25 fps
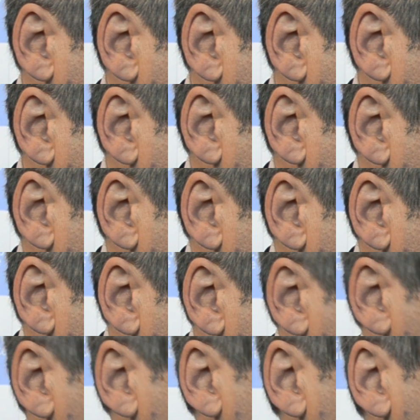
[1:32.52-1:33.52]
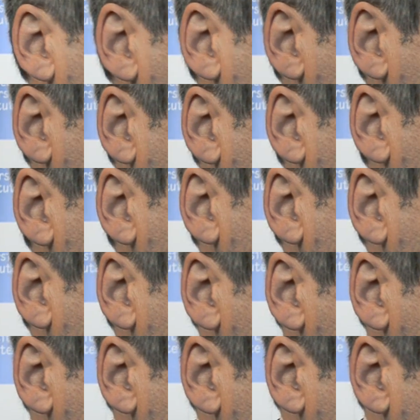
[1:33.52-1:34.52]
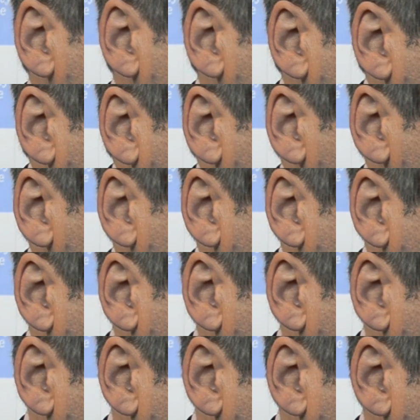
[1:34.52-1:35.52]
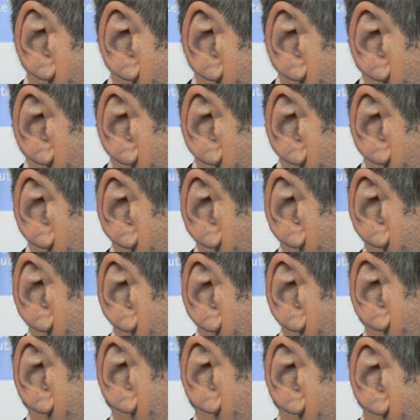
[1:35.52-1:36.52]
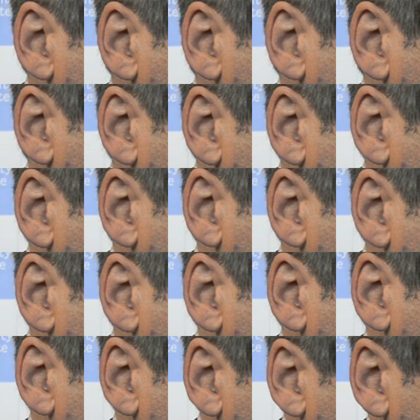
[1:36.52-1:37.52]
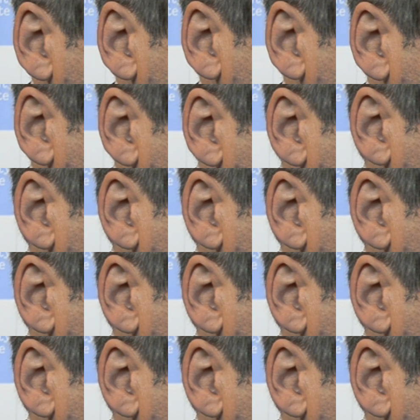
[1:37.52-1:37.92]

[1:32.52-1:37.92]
[no speech]